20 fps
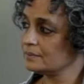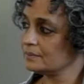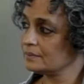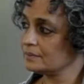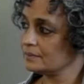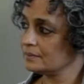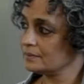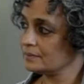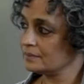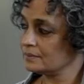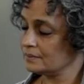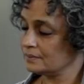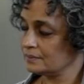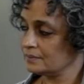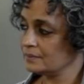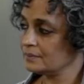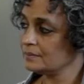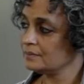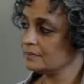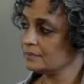
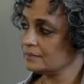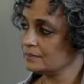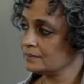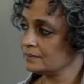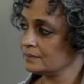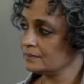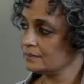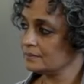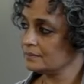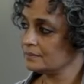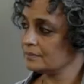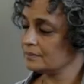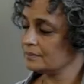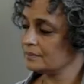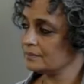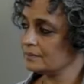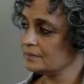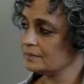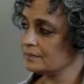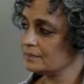
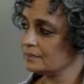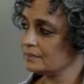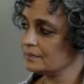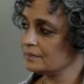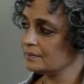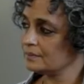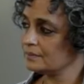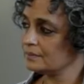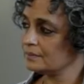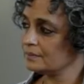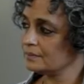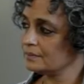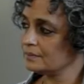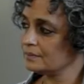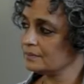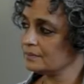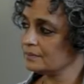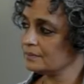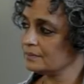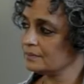
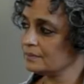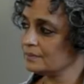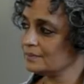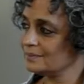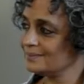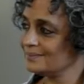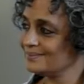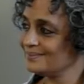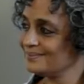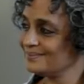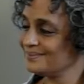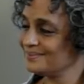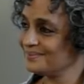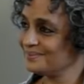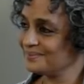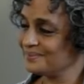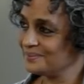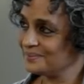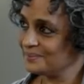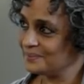
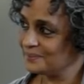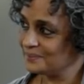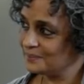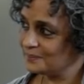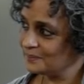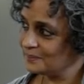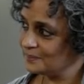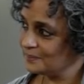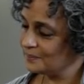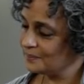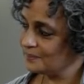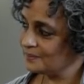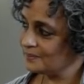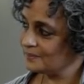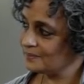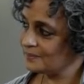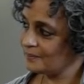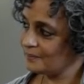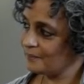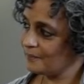
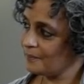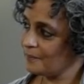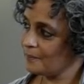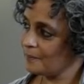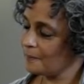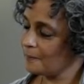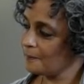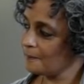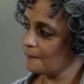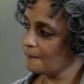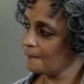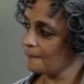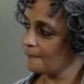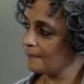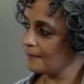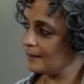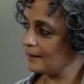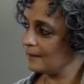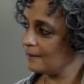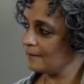
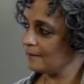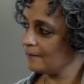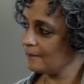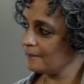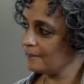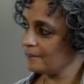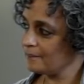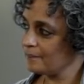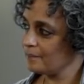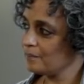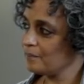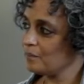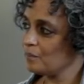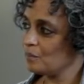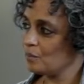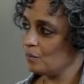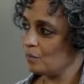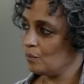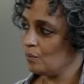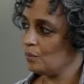
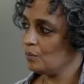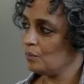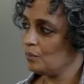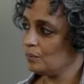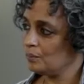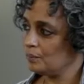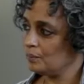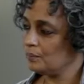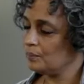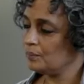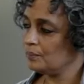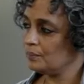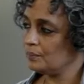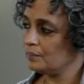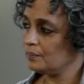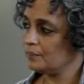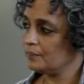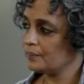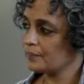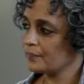No words are spoken by the person on screen.